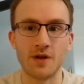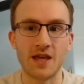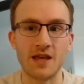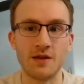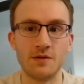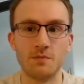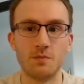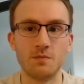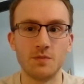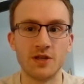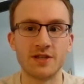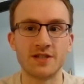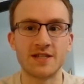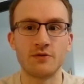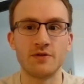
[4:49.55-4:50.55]
You
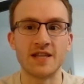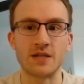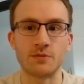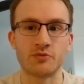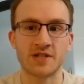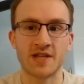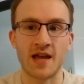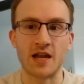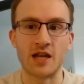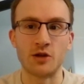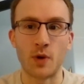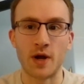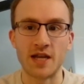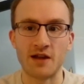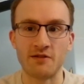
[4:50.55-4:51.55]
still need to protect
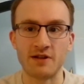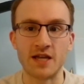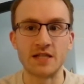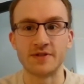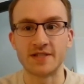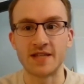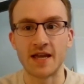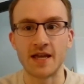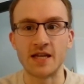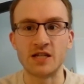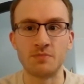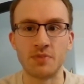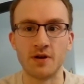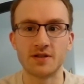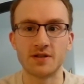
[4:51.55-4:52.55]
Nwaneri because of his
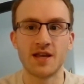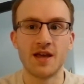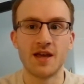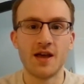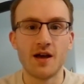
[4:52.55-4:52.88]
age, but